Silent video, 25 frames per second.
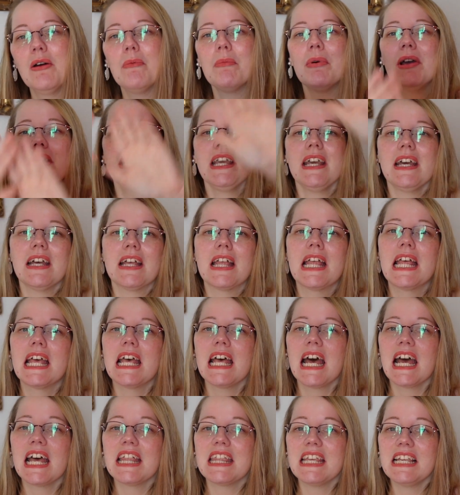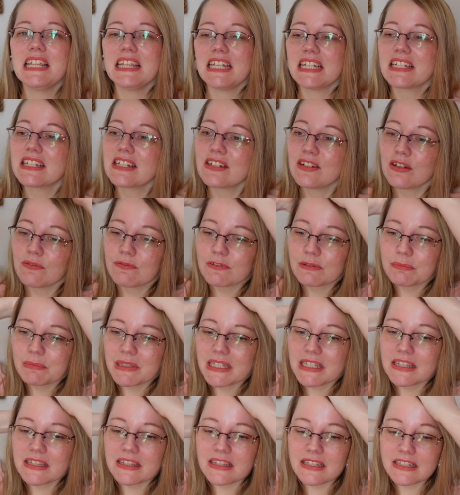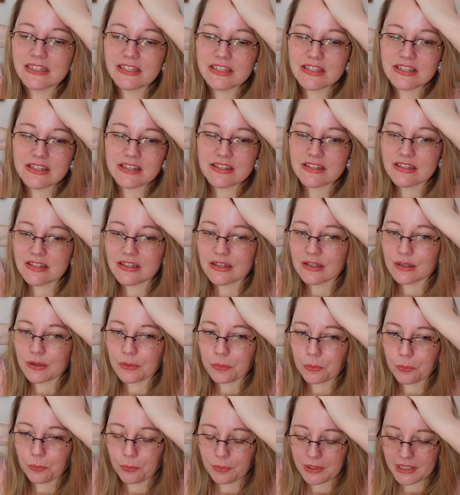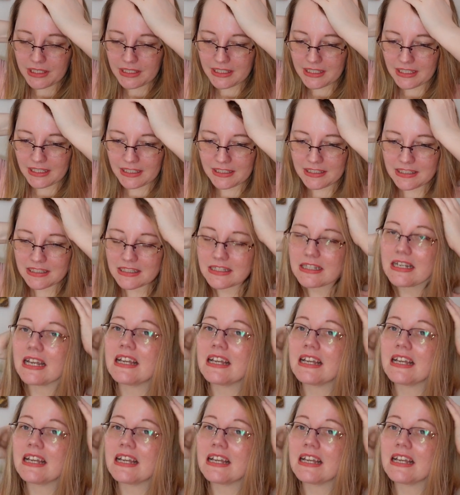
But yeah, I think that's enough for me this weekend.